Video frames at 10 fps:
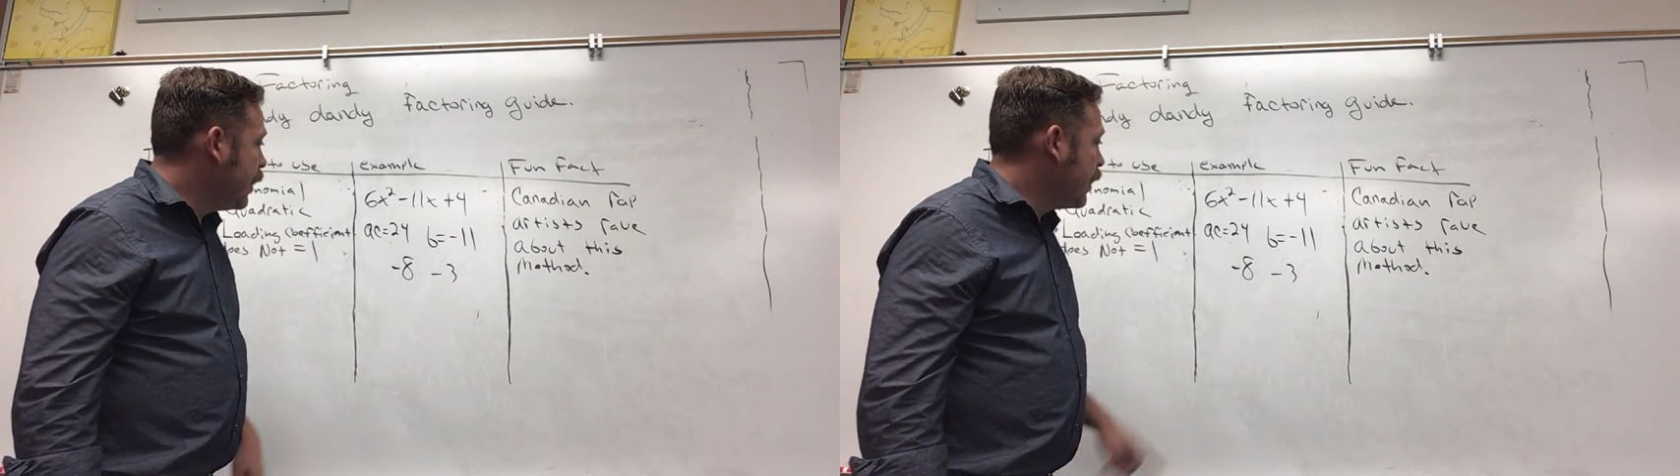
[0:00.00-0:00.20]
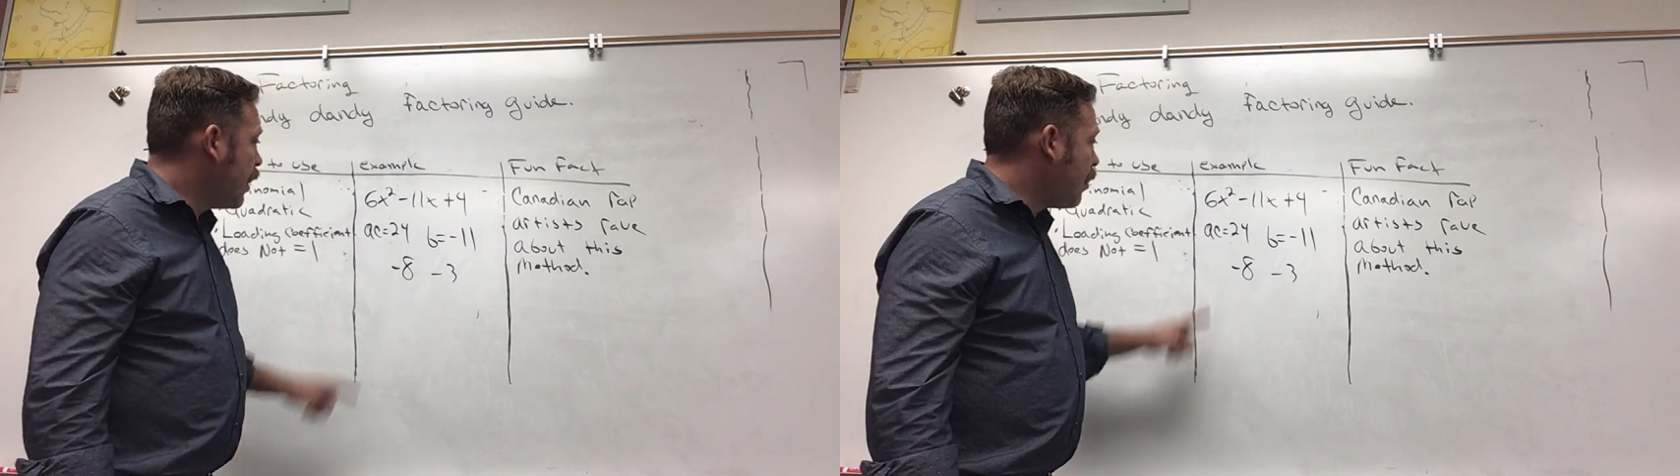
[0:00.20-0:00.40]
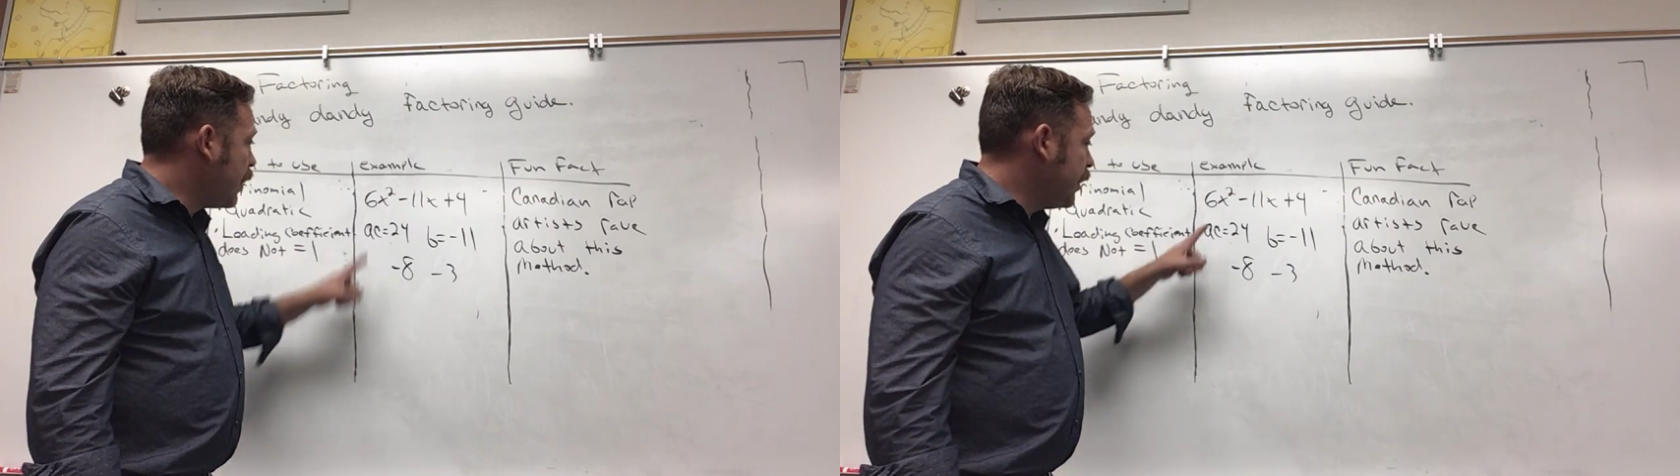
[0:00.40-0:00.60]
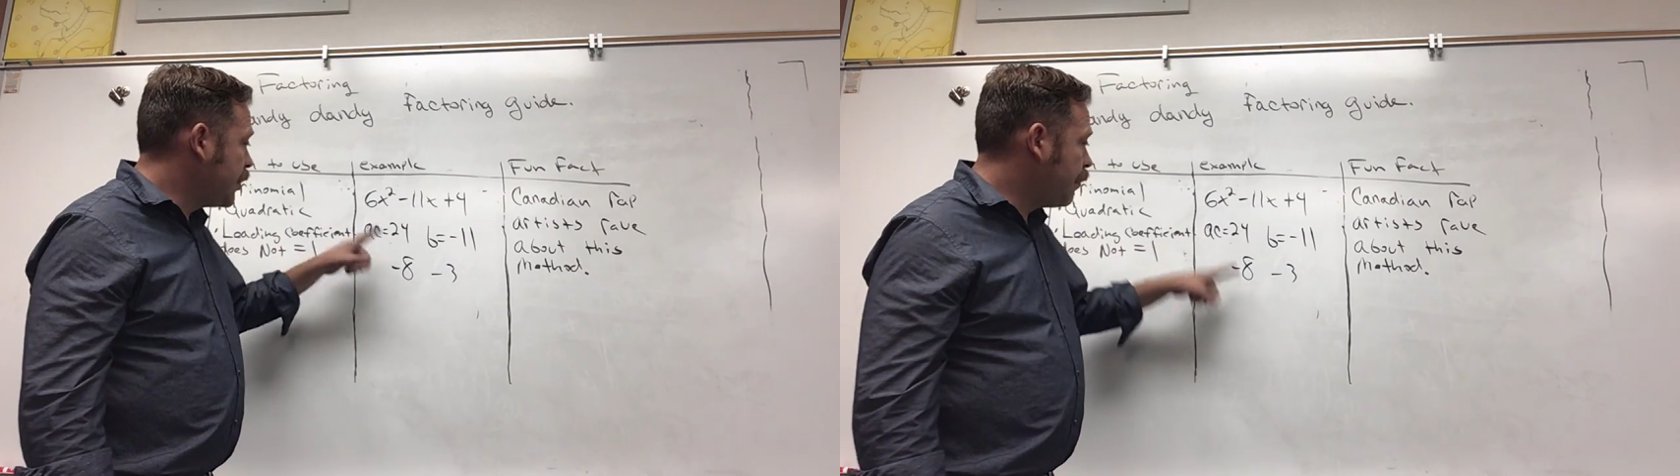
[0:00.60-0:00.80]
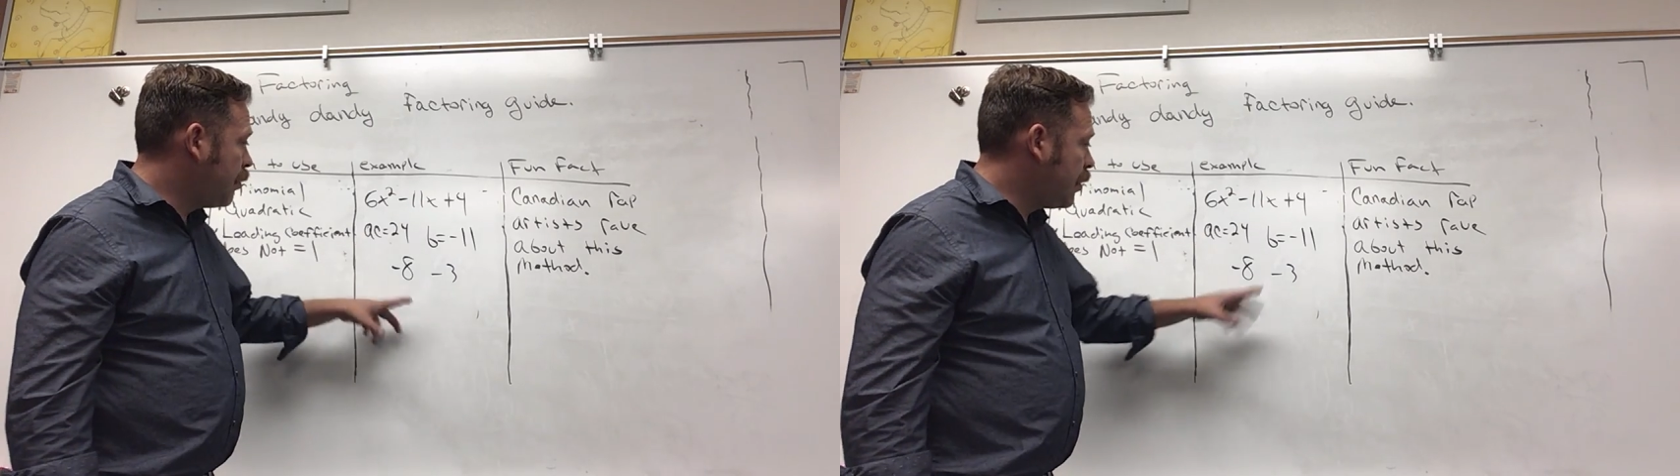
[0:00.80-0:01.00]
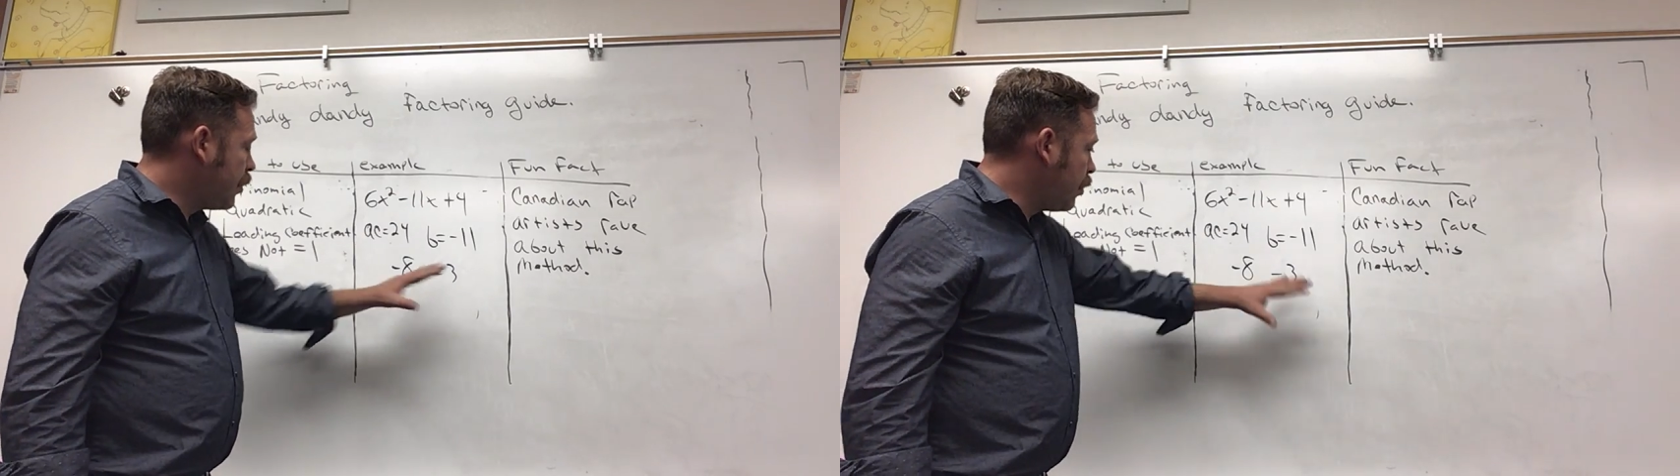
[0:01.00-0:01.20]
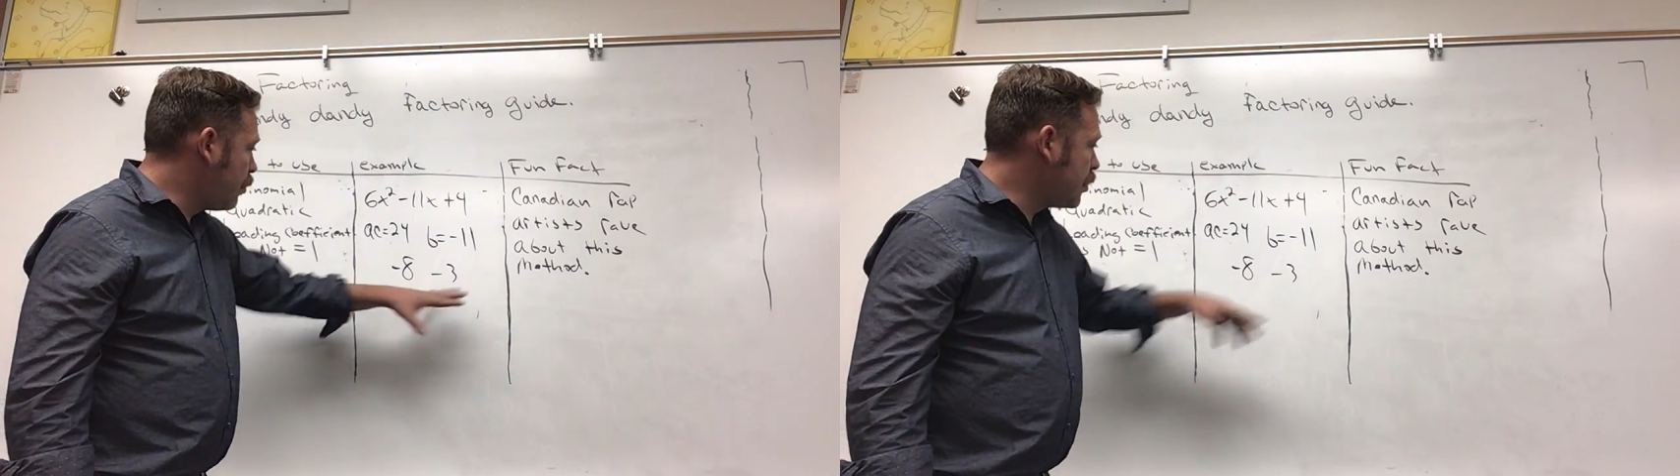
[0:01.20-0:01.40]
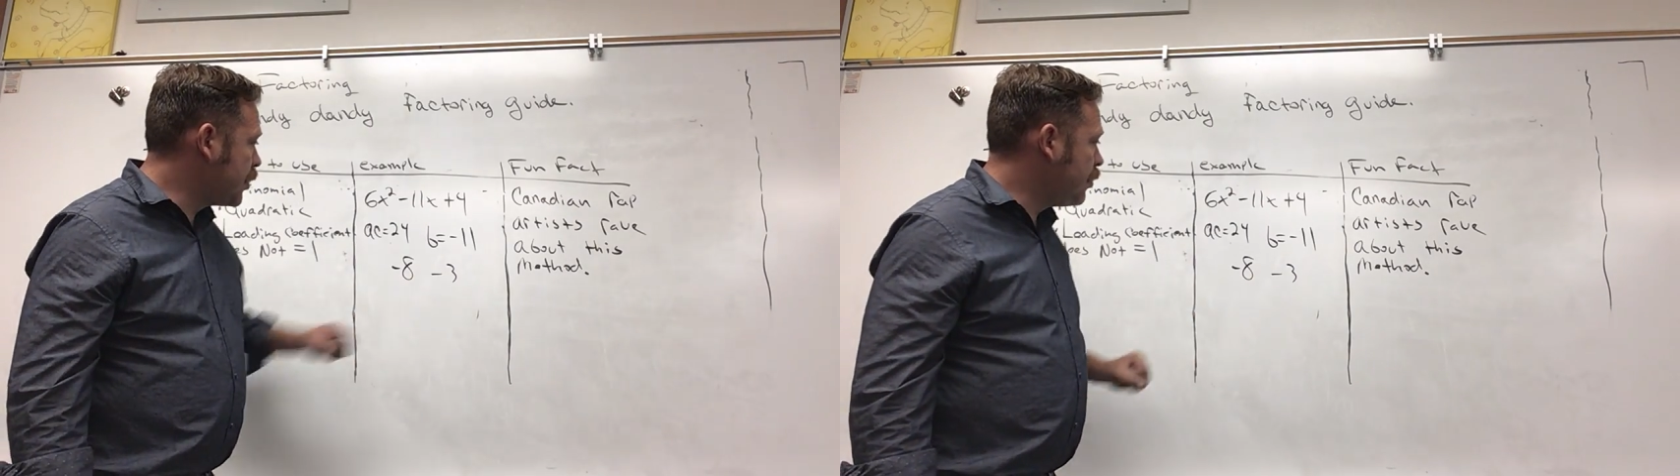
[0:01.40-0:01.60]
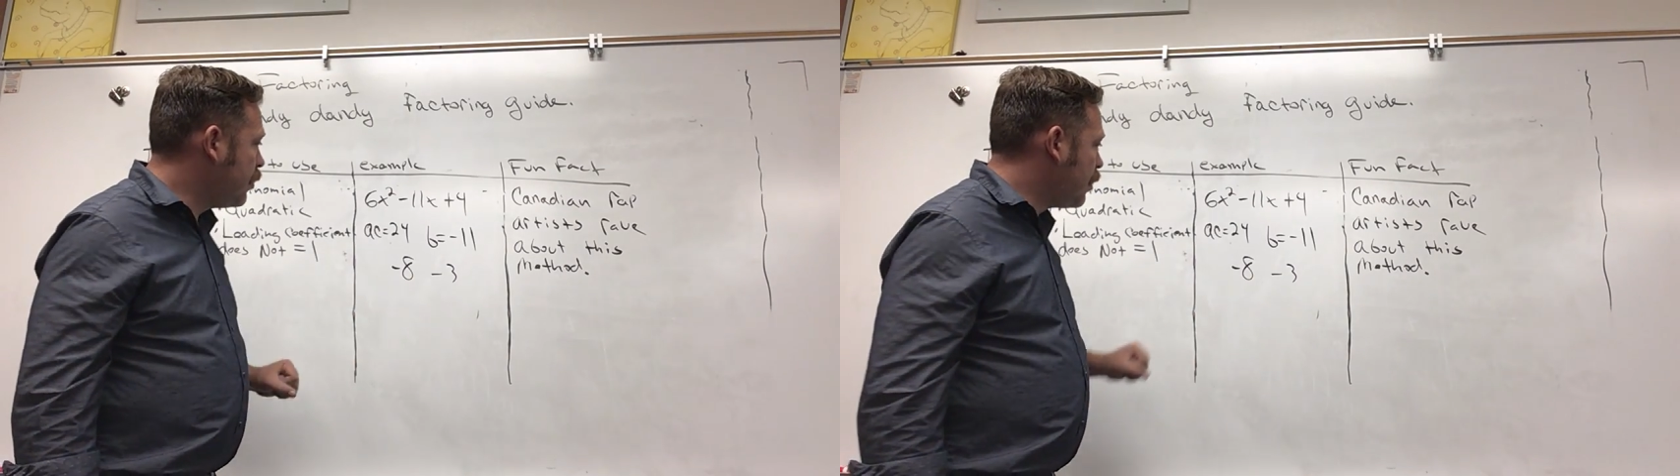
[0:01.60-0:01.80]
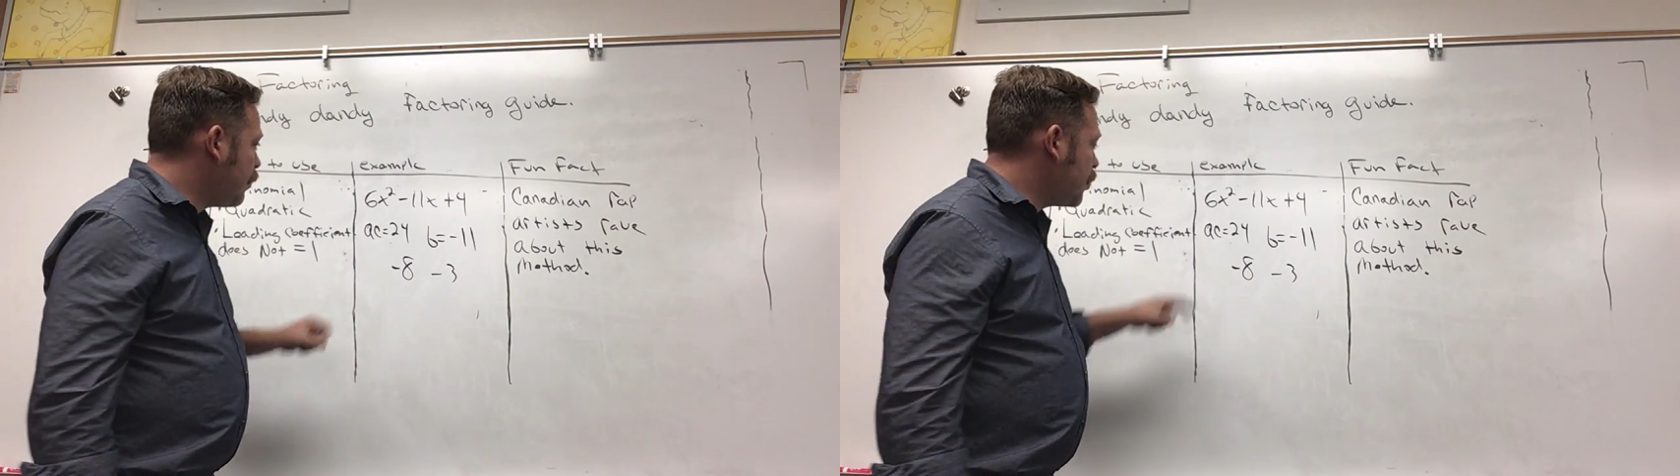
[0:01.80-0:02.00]
Now I need to put those two
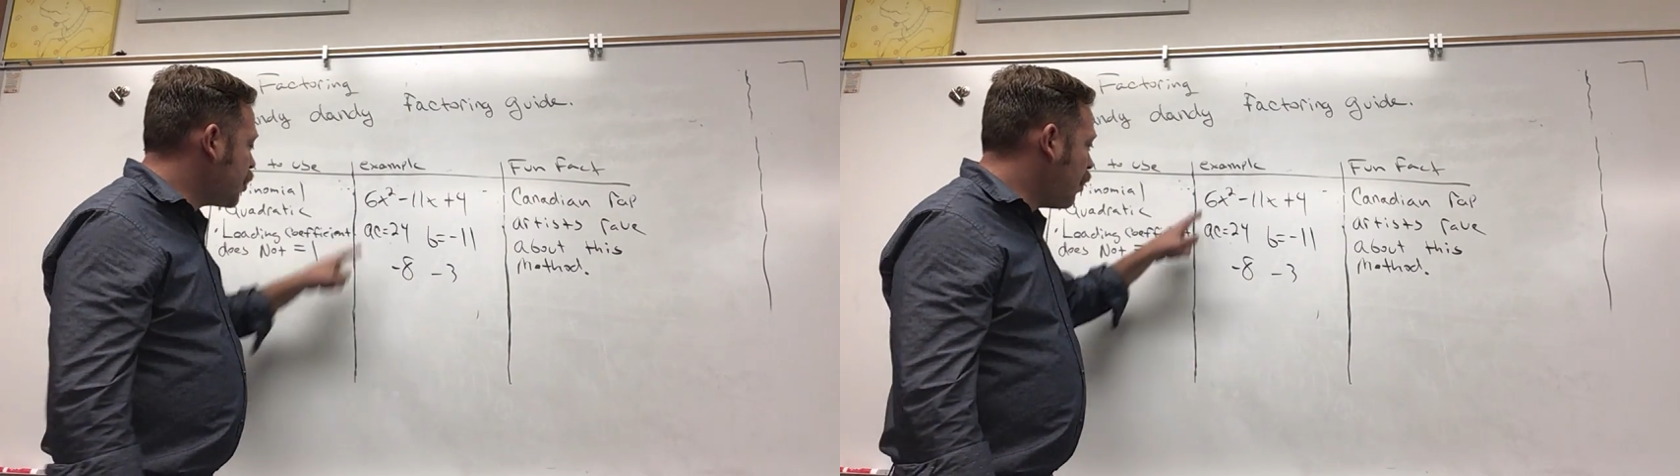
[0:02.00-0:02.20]
numbers